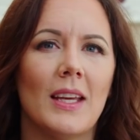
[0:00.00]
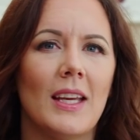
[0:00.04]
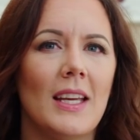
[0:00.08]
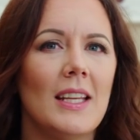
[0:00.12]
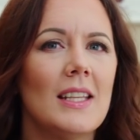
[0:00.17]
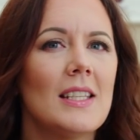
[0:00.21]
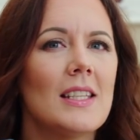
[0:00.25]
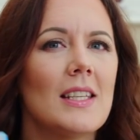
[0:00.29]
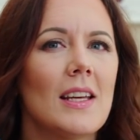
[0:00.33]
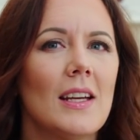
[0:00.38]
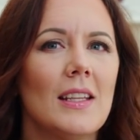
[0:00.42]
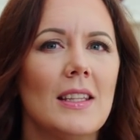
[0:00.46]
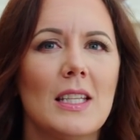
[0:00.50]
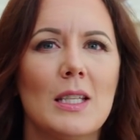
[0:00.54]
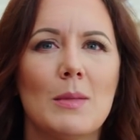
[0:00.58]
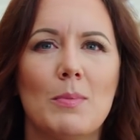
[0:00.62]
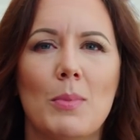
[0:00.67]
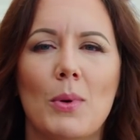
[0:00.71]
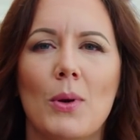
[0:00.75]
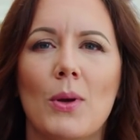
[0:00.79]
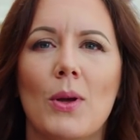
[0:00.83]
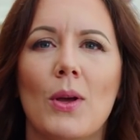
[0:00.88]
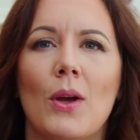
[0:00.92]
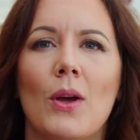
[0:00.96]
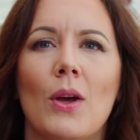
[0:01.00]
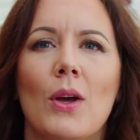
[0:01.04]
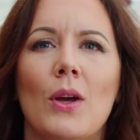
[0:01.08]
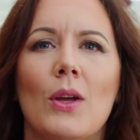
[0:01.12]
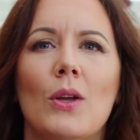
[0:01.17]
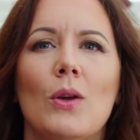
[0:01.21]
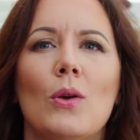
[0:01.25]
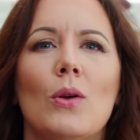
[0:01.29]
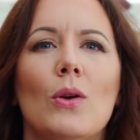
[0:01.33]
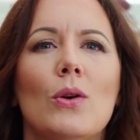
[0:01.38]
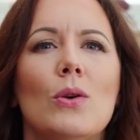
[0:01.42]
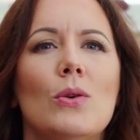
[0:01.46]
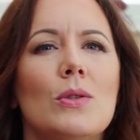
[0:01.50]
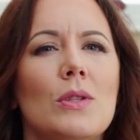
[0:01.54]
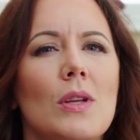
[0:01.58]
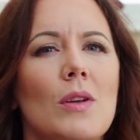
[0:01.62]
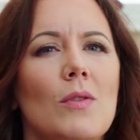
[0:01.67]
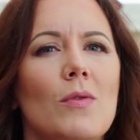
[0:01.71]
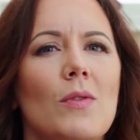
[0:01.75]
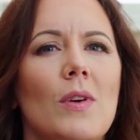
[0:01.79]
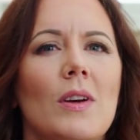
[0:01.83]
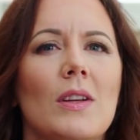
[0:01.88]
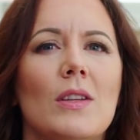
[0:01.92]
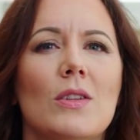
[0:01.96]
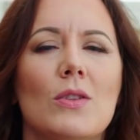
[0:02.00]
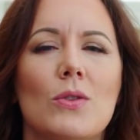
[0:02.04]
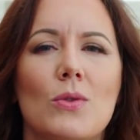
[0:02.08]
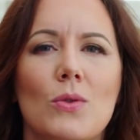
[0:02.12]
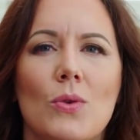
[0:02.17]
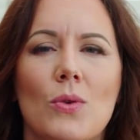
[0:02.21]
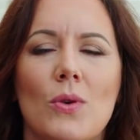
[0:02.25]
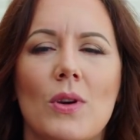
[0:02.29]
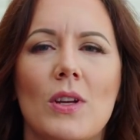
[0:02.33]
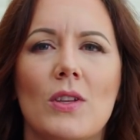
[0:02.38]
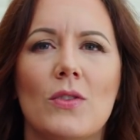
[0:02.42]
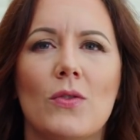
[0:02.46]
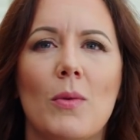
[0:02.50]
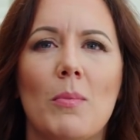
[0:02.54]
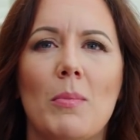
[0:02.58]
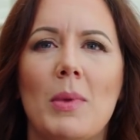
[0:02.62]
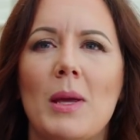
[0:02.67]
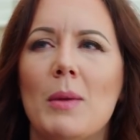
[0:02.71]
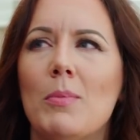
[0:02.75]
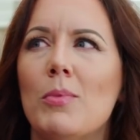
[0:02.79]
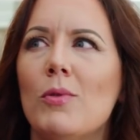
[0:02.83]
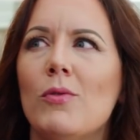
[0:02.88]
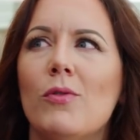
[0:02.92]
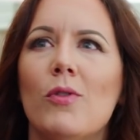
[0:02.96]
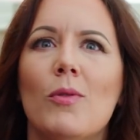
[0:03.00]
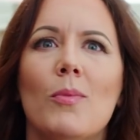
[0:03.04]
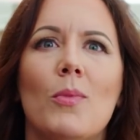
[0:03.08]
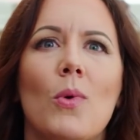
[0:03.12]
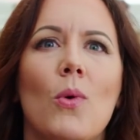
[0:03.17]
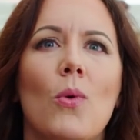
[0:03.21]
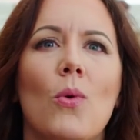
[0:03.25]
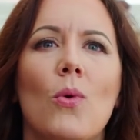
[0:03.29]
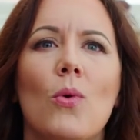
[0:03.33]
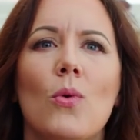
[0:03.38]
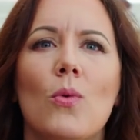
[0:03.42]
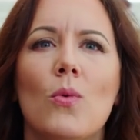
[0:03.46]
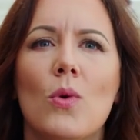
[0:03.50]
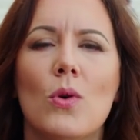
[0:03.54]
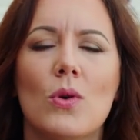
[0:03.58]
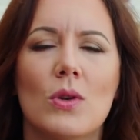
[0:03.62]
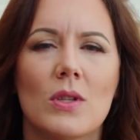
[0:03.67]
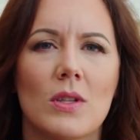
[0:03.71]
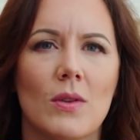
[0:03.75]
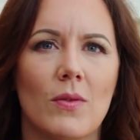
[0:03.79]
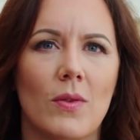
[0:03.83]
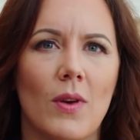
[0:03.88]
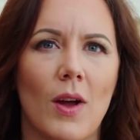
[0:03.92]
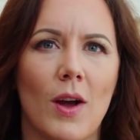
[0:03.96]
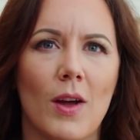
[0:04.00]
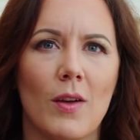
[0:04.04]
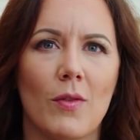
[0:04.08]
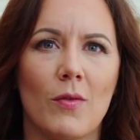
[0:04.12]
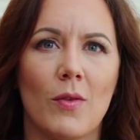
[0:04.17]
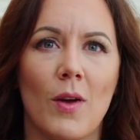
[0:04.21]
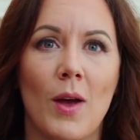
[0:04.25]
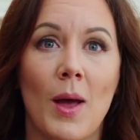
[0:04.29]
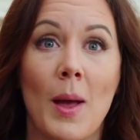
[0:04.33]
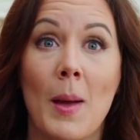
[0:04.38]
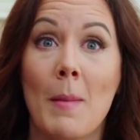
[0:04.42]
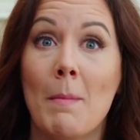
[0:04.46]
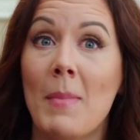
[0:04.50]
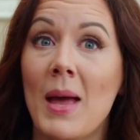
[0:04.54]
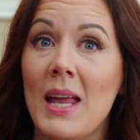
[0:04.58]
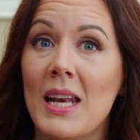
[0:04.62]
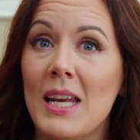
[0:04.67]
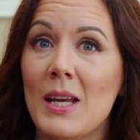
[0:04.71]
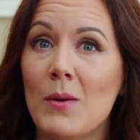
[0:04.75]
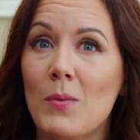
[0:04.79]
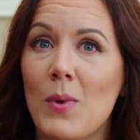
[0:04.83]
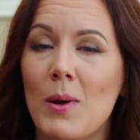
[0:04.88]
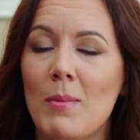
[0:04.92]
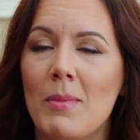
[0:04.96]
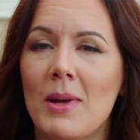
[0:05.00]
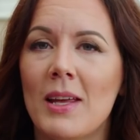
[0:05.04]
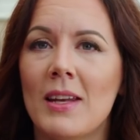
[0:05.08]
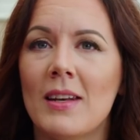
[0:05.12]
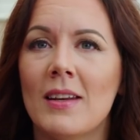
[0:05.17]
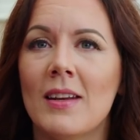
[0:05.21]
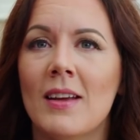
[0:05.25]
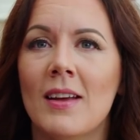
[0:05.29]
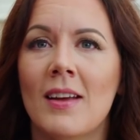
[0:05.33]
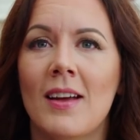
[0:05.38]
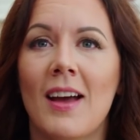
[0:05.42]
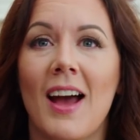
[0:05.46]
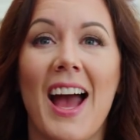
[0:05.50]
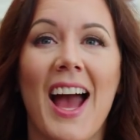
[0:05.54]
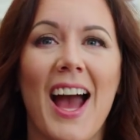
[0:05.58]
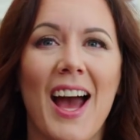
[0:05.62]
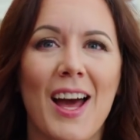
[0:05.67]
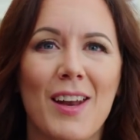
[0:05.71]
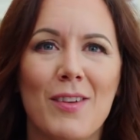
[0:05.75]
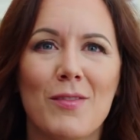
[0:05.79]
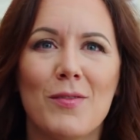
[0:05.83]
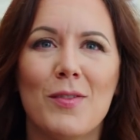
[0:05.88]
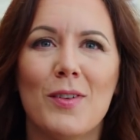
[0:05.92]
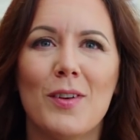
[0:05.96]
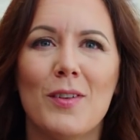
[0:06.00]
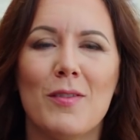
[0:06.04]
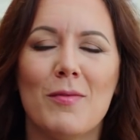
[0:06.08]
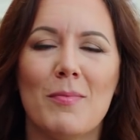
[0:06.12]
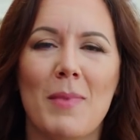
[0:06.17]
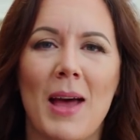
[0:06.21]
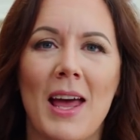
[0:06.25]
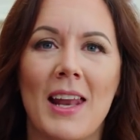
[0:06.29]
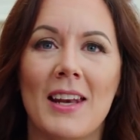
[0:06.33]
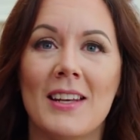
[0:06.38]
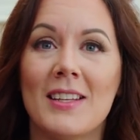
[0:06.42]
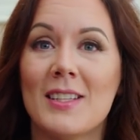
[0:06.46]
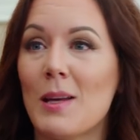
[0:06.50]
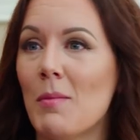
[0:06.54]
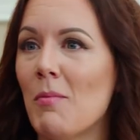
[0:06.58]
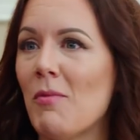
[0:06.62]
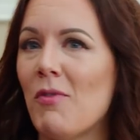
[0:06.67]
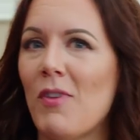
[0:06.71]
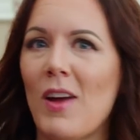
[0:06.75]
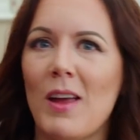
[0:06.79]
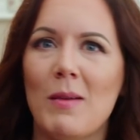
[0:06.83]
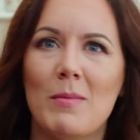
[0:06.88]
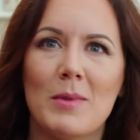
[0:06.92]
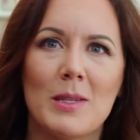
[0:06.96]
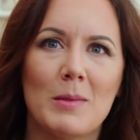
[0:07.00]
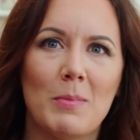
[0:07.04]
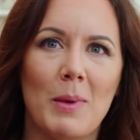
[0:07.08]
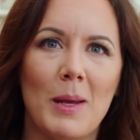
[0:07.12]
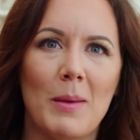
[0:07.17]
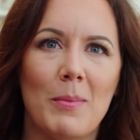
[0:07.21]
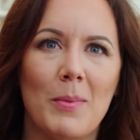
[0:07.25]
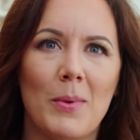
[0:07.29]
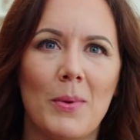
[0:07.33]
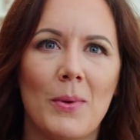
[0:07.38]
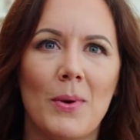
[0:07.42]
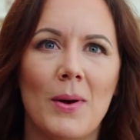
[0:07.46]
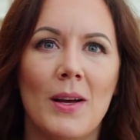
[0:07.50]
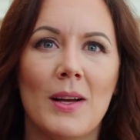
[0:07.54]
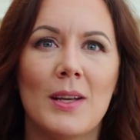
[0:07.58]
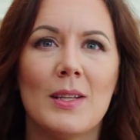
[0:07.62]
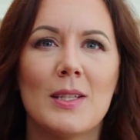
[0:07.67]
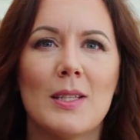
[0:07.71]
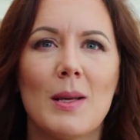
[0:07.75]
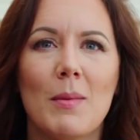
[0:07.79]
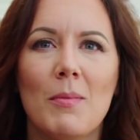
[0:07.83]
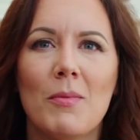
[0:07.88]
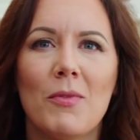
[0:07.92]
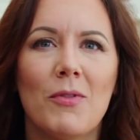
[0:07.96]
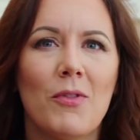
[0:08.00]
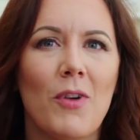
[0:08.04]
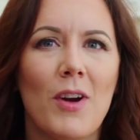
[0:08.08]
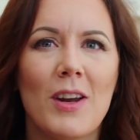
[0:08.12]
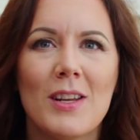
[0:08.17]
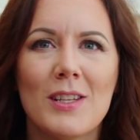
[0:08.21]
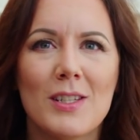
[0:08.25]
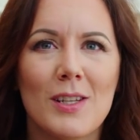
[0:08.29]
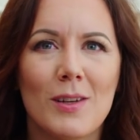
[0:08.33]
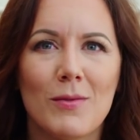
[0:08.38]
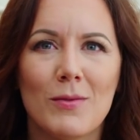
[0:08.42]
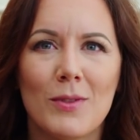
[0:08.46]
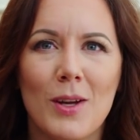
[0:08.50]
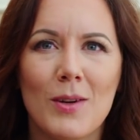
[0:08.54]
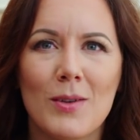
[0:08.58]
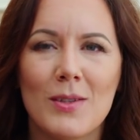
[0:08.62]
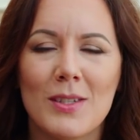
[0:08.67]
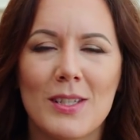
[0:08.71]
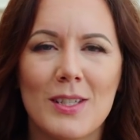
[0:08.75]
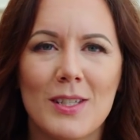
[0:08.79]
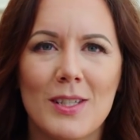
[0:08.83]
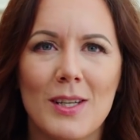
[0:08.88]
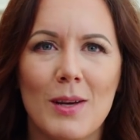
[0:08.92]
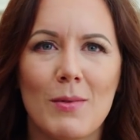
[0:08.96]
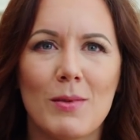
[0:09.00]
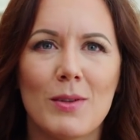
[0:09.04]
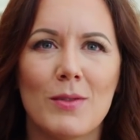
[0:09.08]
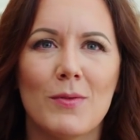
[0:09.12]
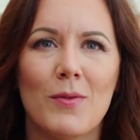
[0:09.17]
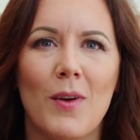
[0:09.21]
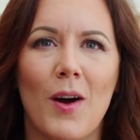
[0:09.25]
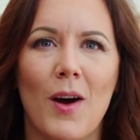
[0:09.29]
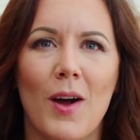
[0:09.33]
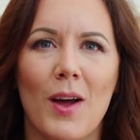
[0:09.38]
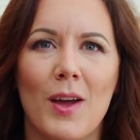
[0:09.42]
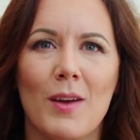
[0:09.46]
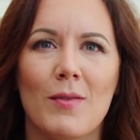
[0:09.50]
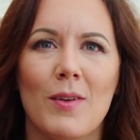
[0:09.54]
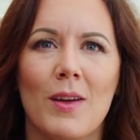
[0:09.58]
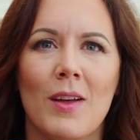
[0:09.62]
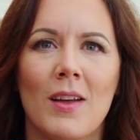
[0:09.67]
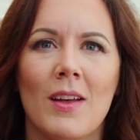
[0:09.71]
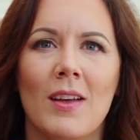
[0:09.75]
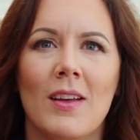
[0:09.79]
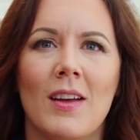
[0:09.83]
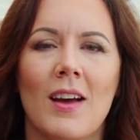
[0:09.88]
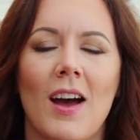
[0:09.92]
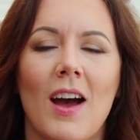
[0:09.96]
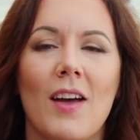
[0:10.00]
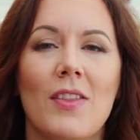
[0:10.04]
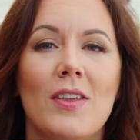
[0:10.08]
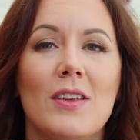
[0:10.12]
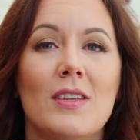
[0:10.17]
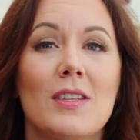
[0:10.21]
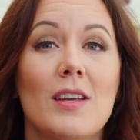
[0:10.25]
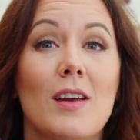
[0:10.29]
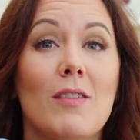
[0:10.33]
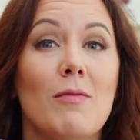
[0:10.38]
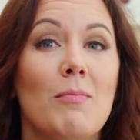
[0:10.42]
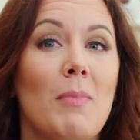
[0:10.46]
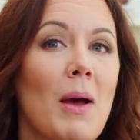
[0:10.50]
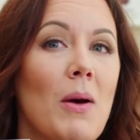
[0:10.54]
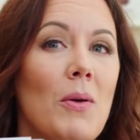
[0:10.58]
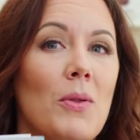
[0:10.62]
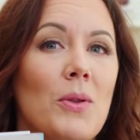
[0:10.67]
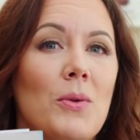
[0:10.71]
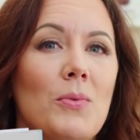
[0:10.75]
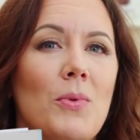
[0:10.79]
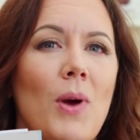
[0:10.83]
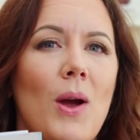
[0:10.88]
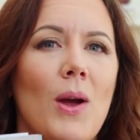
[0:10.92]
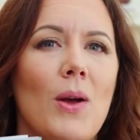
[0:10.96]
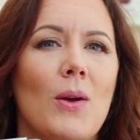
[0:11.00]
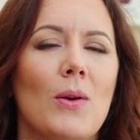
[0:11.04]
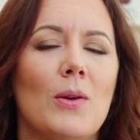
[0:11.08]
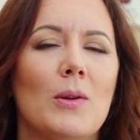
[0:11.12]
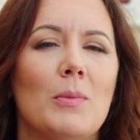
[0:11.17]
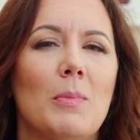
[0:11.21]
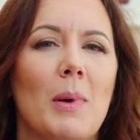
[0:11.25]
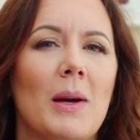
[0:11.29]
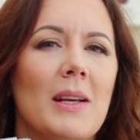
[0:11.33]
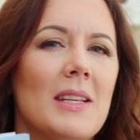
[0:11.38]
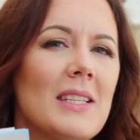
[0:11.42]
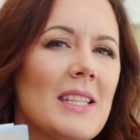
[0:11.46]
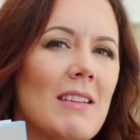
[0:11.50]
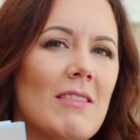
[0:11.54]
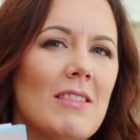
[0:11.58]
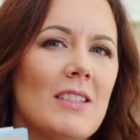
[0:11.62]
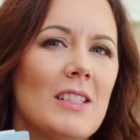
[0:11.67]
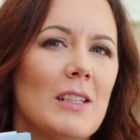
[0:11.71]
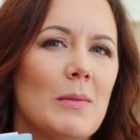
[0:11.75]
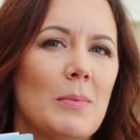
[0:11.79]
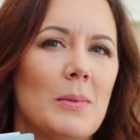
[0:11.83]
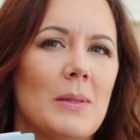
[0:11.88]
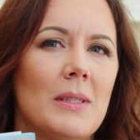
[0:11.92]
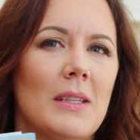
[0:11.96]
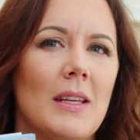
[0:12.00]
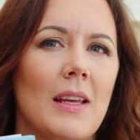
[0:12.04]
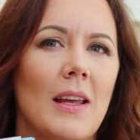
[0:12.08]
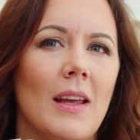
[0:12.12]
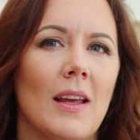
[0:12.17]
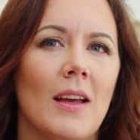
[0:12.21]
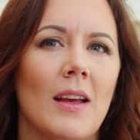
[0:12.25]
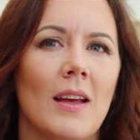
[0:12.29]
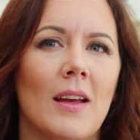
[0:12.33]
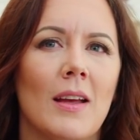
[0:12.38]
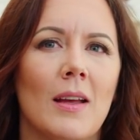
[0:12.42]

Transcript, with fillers: Inside this book, you'll also find stories from people from all walks of life many women, a handful of men, some famous people, some friends I've known since I was five, others I've met on the road by serendipity,